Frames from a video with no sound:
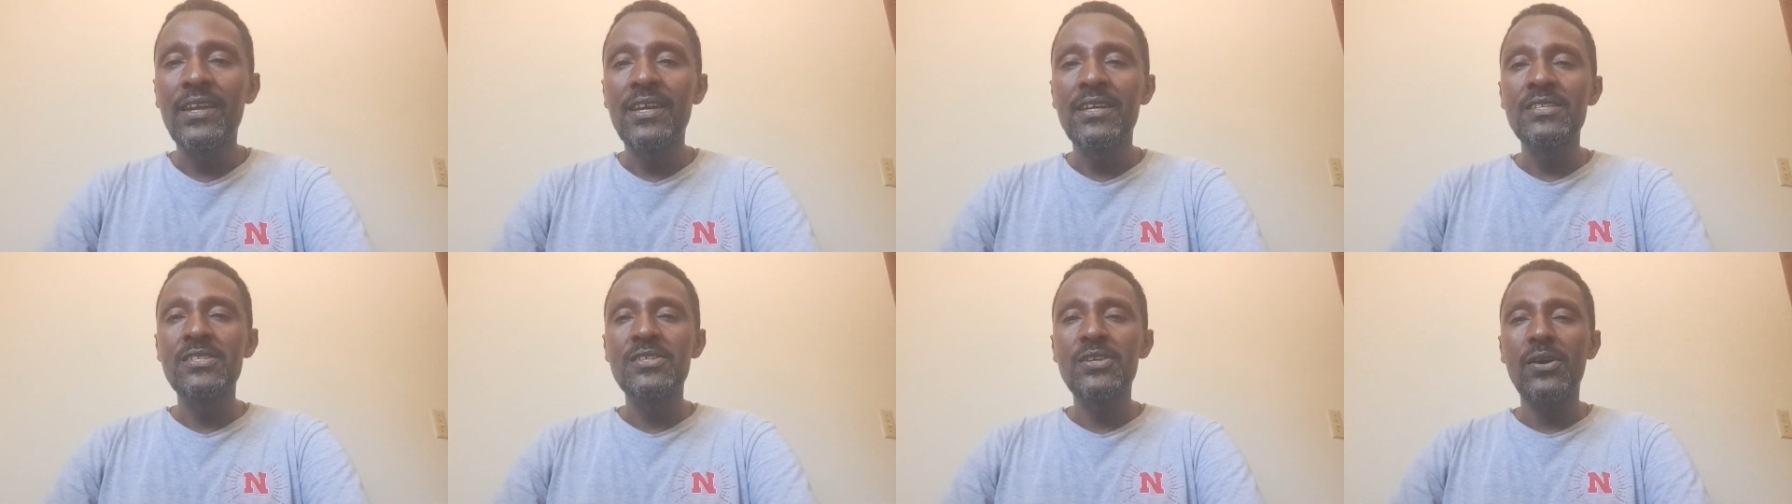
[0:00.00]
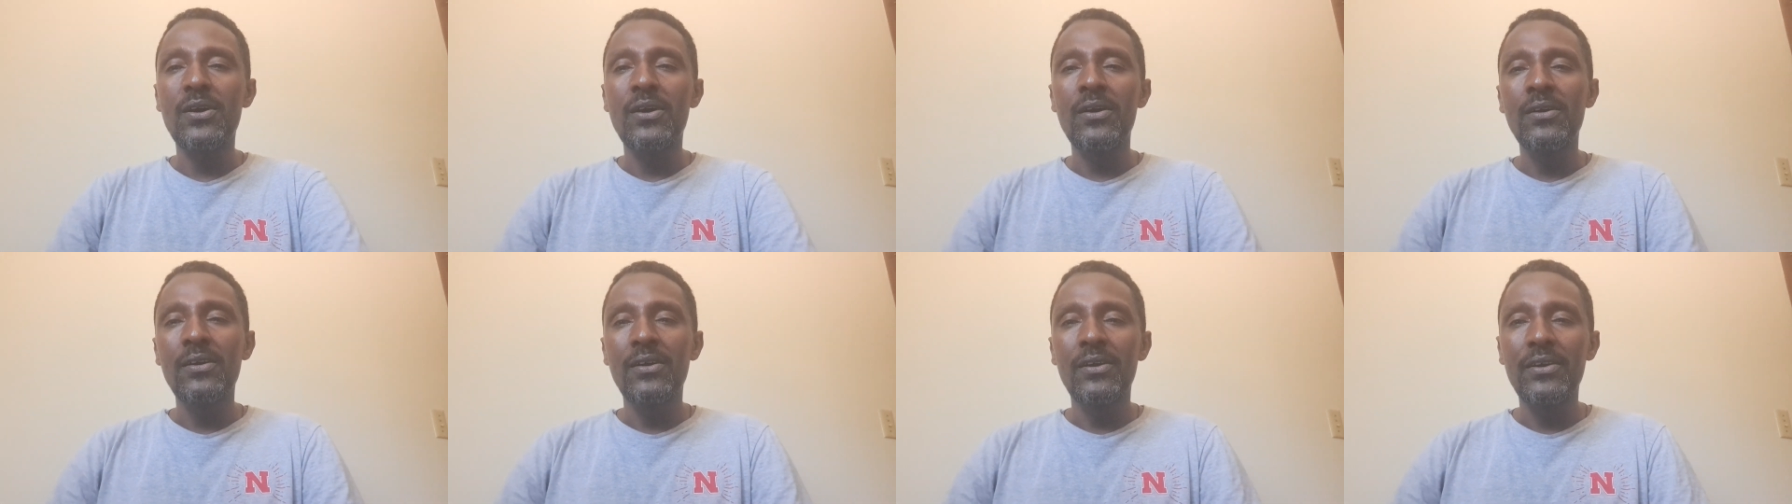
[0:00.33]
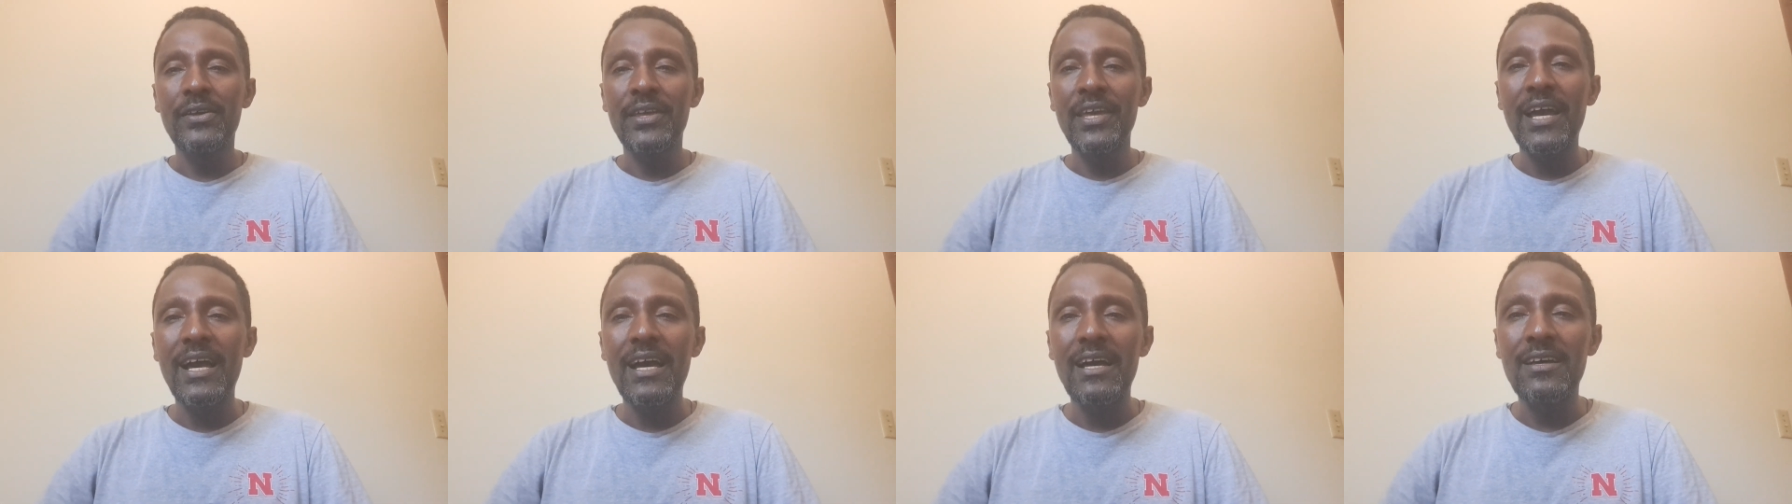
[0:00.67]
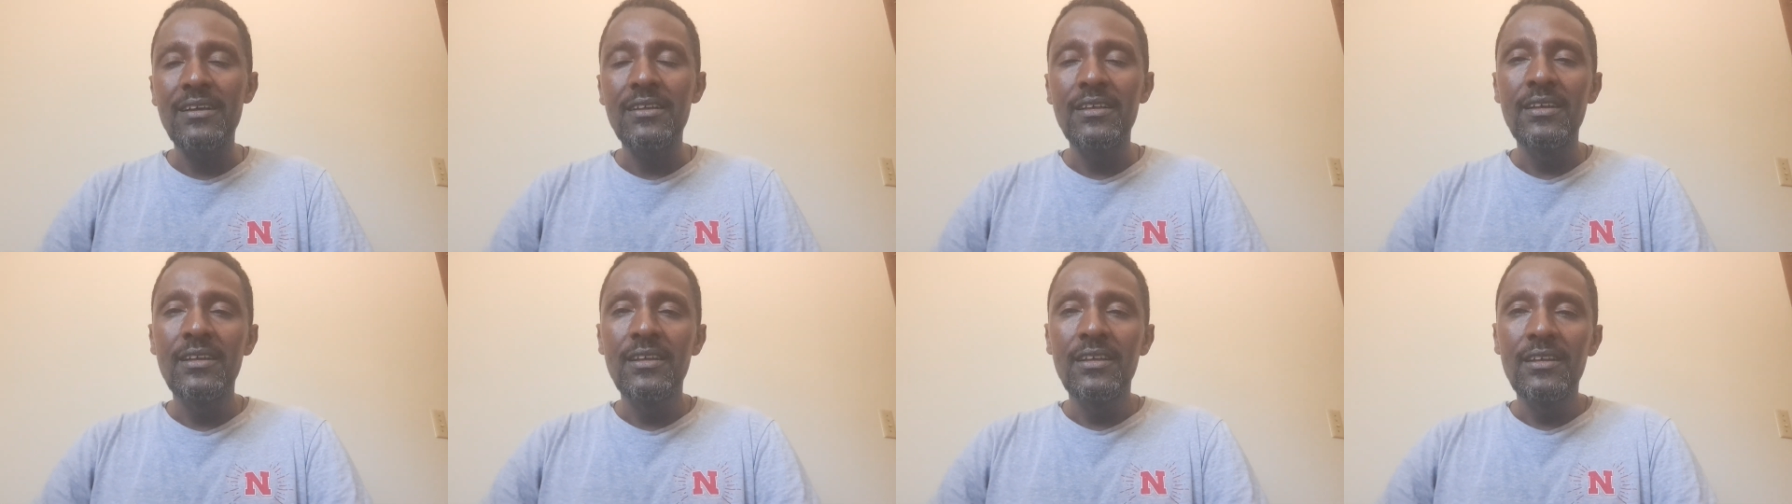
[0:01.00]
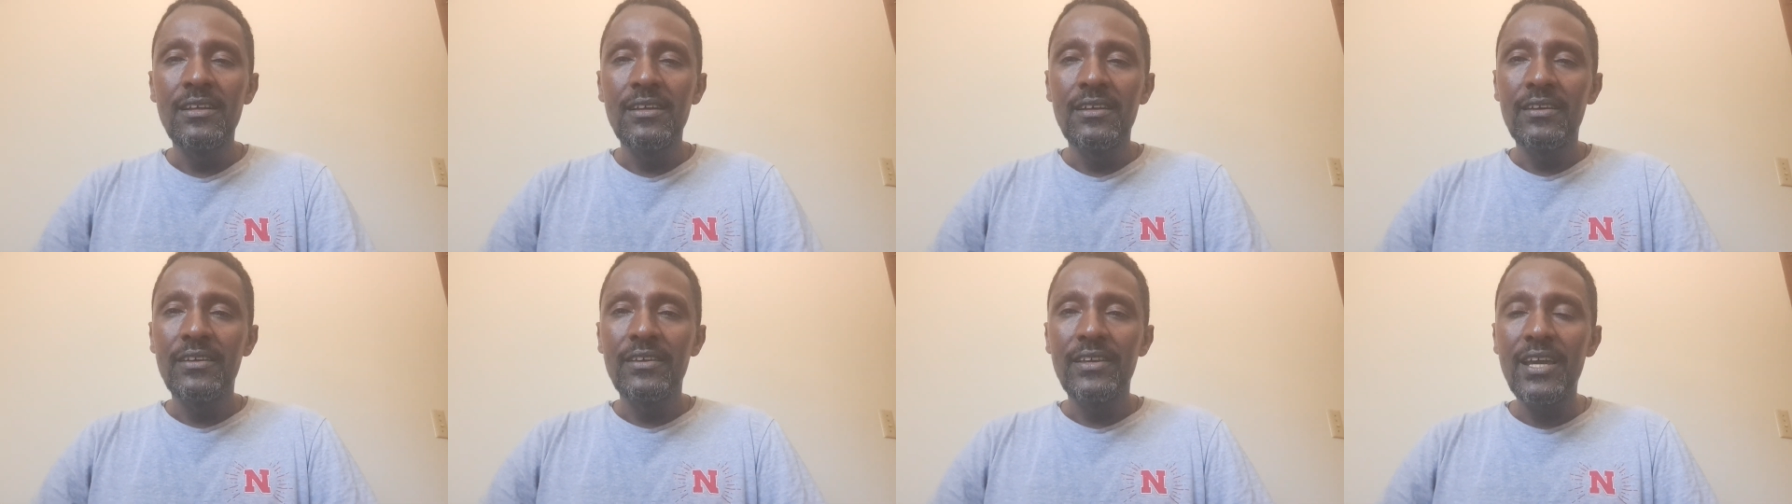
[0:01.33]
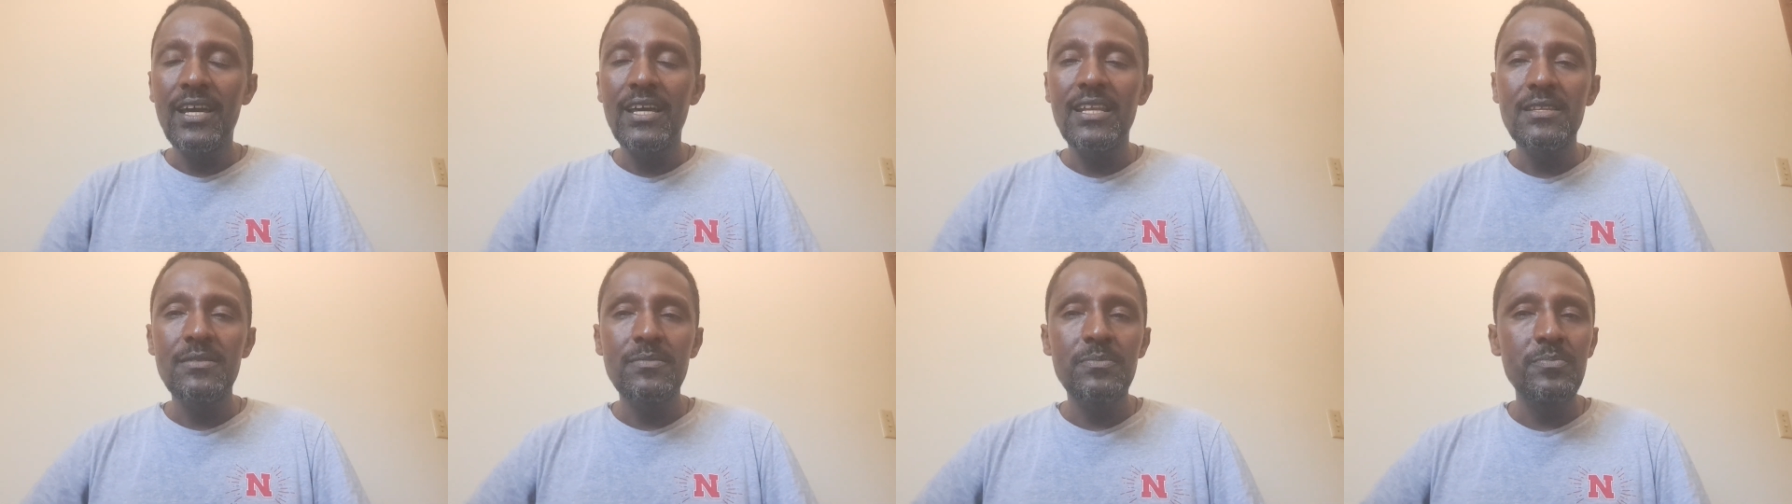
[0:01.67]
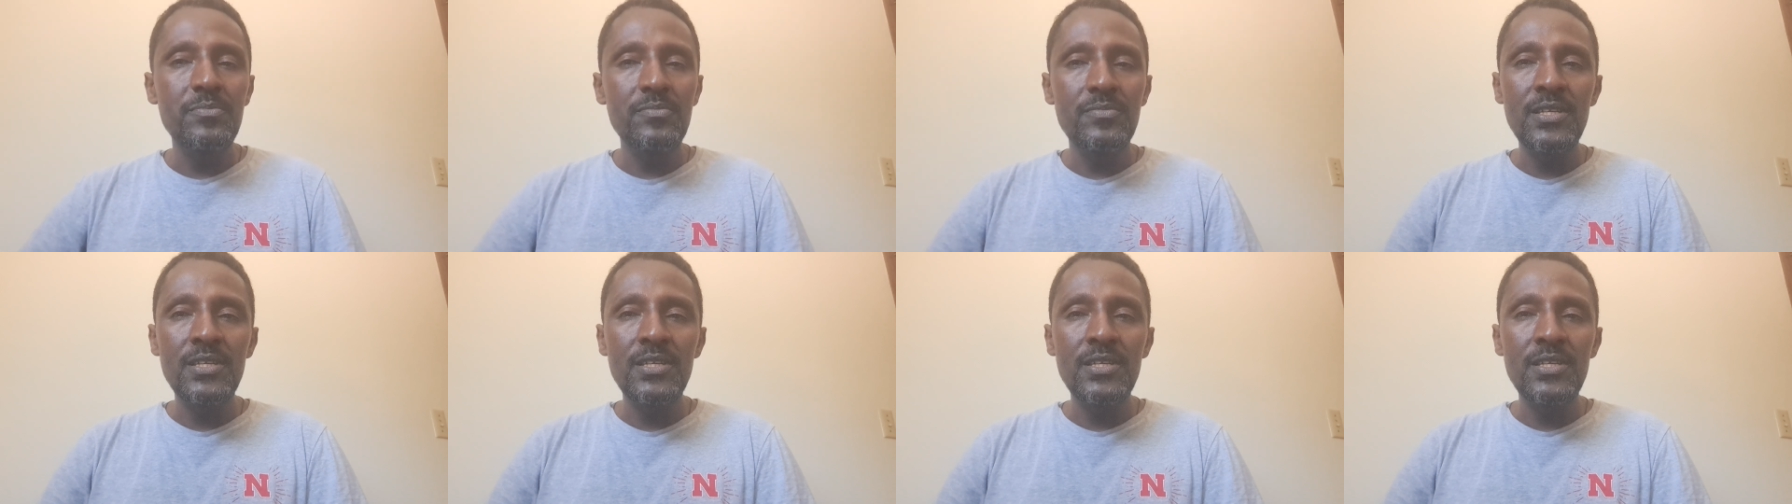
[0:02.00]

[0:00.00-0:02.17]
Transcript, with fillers: So, yeah yeah,